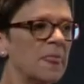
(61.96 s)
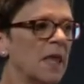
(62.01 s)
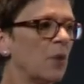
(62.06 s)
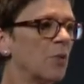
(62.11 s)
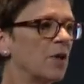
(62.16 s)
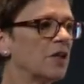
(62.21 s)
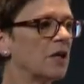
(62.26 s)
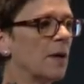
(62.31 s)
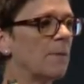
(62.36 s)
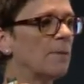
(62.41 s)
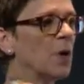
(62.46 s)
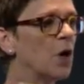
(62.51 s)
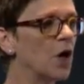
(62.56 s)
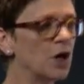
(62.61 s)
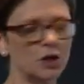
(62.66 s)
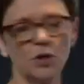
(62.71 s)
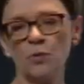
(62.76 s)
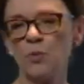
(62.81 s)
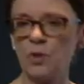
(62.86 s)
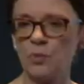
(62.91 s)
with a
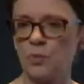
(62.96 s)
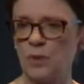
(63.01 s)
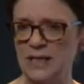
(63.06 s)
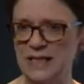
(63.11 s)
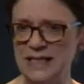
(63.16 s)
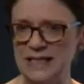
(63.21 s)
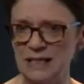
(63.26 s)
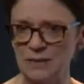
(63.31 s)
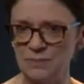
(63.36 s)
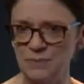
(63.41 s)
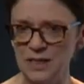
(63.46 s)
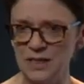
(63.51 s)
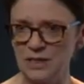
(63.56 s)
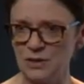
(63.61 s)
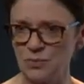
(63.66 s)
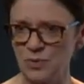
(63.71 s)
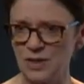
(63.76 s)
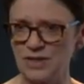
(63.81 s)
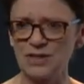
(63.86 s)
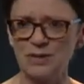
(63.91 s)
partner we're really
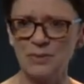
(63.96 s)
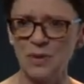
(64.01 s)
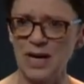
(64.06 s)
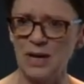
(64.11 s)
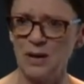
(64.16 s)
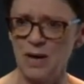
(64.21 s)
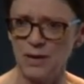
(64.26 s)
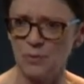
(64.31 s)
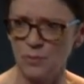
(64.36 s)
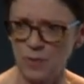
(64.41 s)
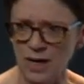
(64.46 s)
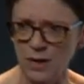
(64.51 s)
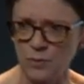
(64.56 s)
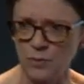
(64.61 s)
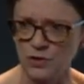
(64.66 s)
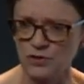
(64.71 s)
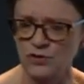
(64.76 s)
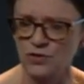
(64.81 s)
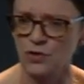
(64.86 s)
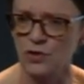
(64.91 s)
committed with and
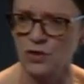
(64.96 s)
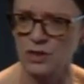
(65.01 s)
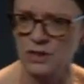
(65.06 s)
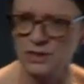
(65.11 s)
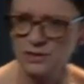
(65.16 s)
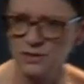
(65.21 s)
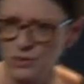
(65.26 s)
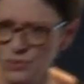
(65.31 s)
we're circling the